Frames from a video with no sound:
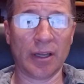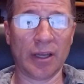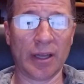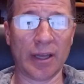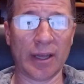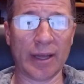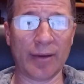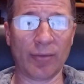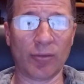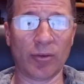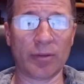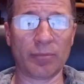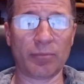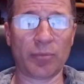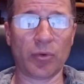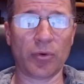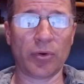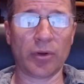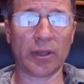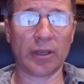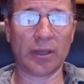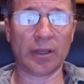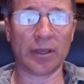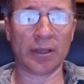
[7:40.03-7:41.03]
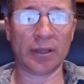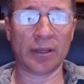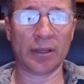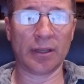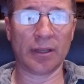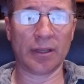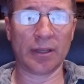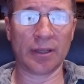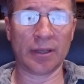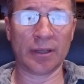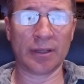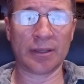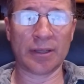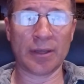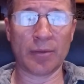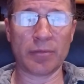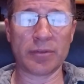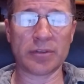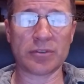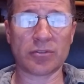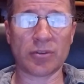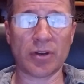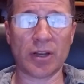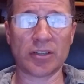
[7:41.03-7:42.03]
At one point in a
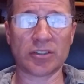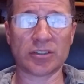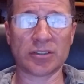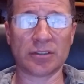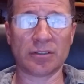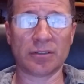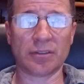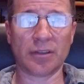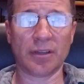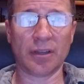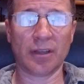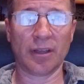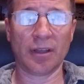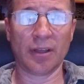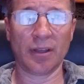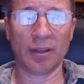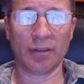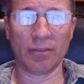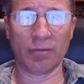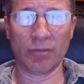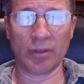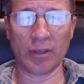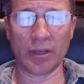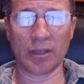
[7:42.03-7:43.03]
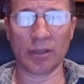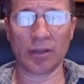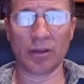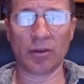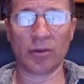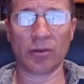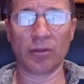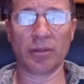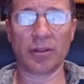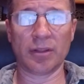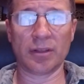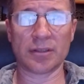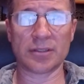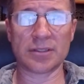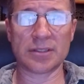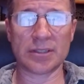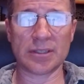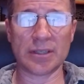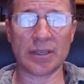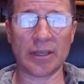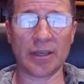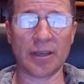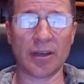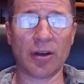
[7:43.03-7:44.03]
demonstration video, the
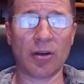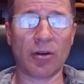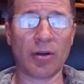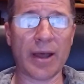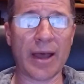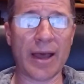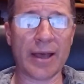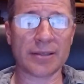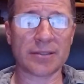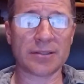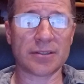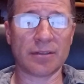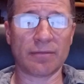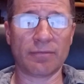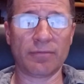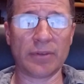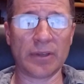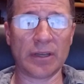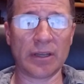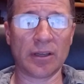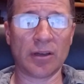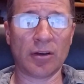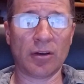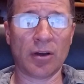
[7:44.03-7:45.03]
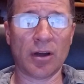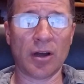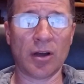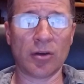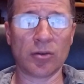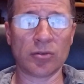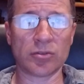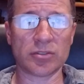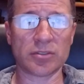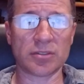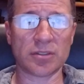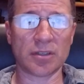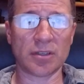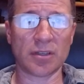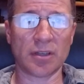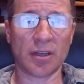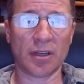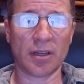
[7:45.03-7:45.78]
CEO asked the video host